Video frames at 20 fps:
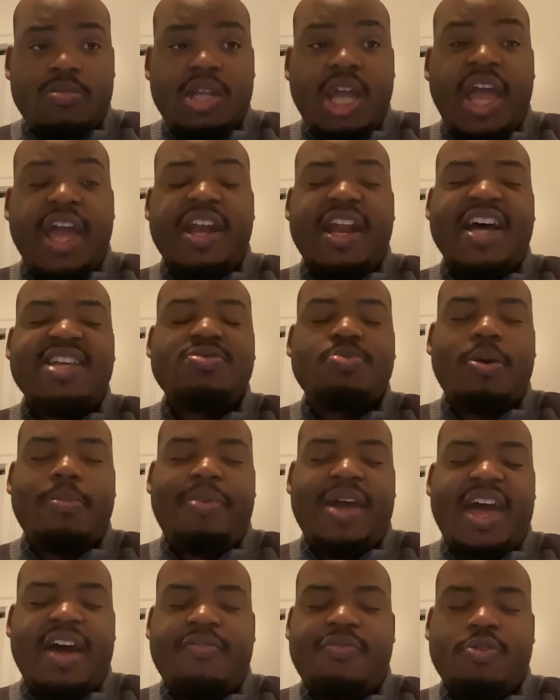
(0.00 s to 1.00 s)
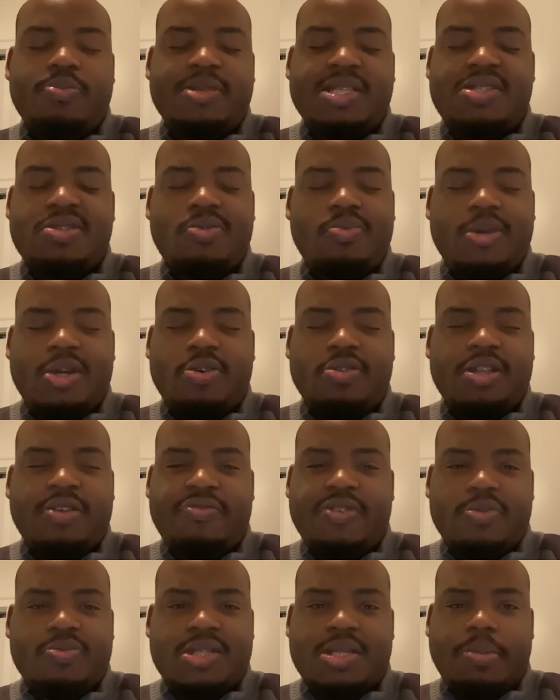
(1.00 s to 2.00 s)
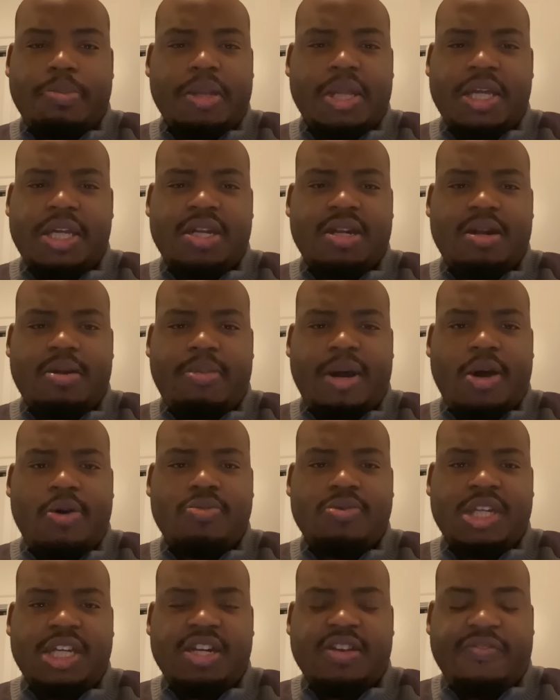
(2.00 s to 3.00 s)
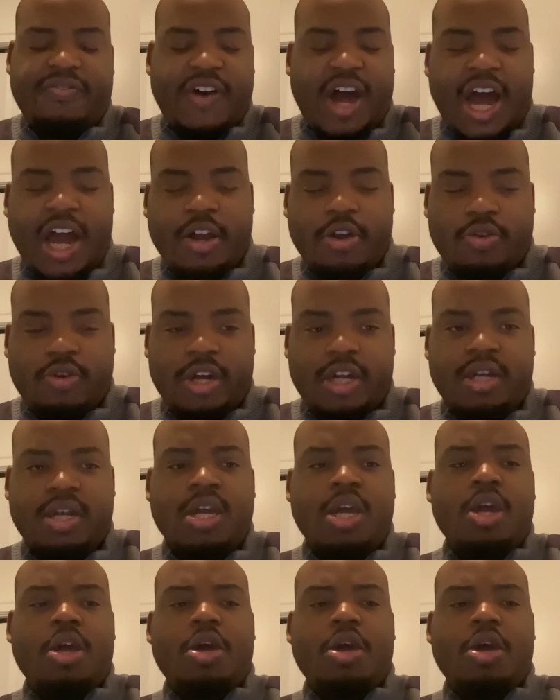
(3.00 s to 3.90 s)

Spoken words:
And that's what baffled me, too, when Olivia was complaining about Nina firing